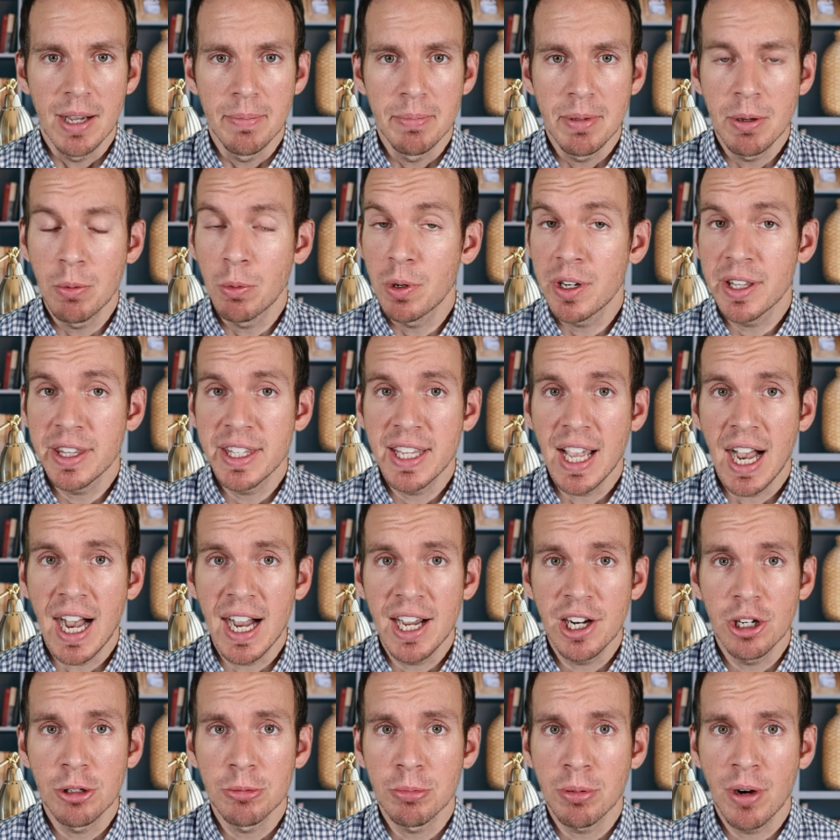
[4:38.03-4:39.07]
been one of the
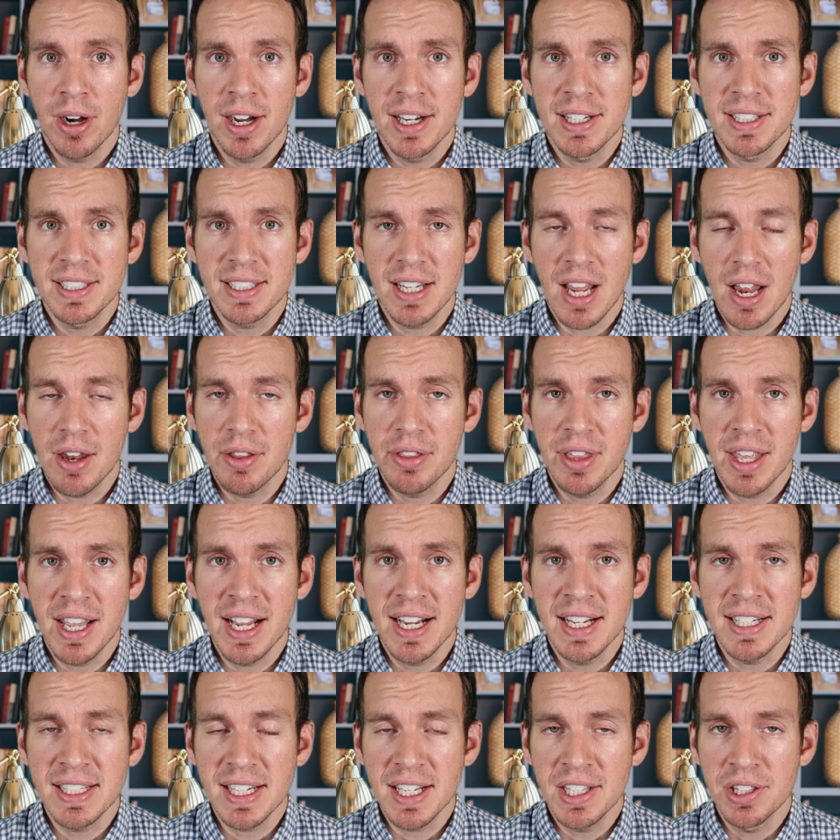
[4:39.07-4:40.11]
higher priced
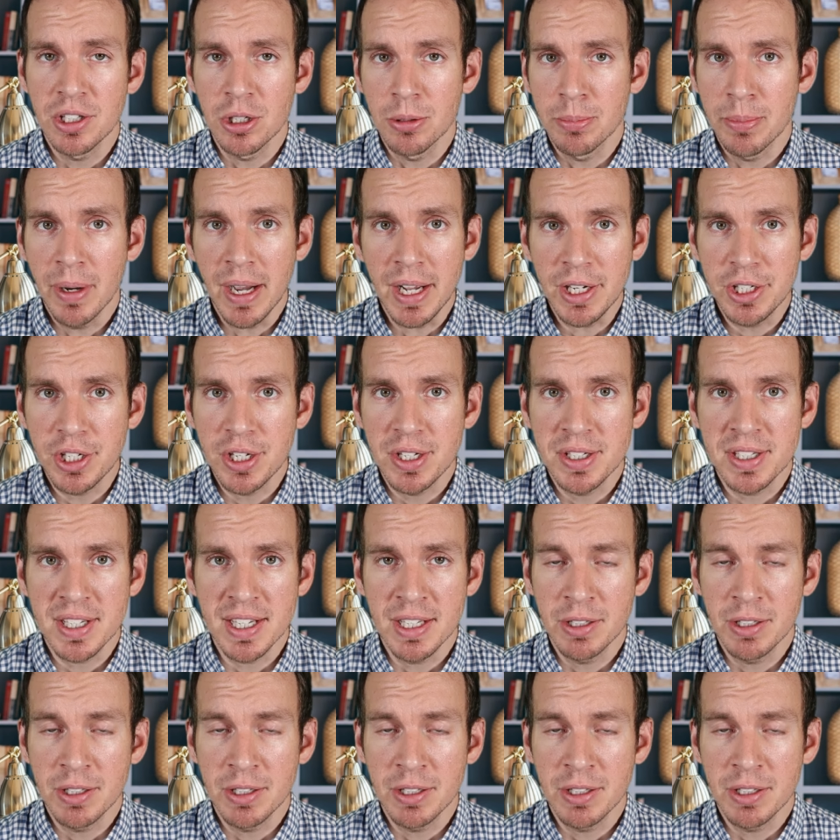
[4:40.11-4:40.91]
things in their budgets.